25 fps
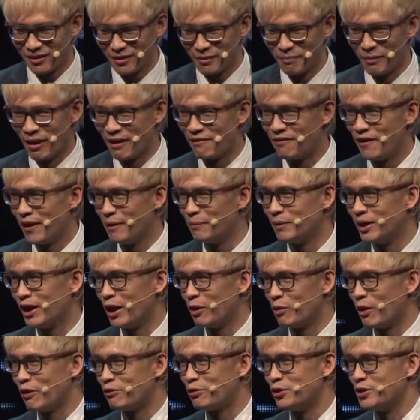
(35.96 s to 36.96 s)
My family
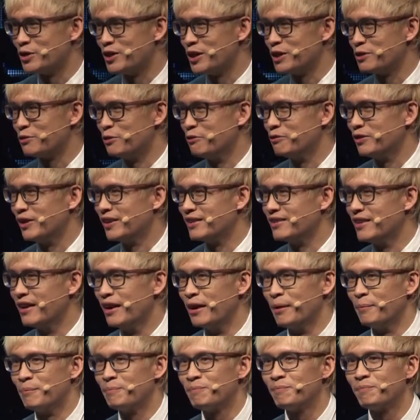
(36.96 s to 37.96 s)
are refugees from
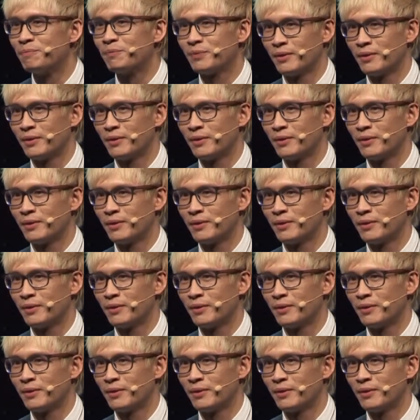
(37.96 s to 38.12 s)
Vietnam.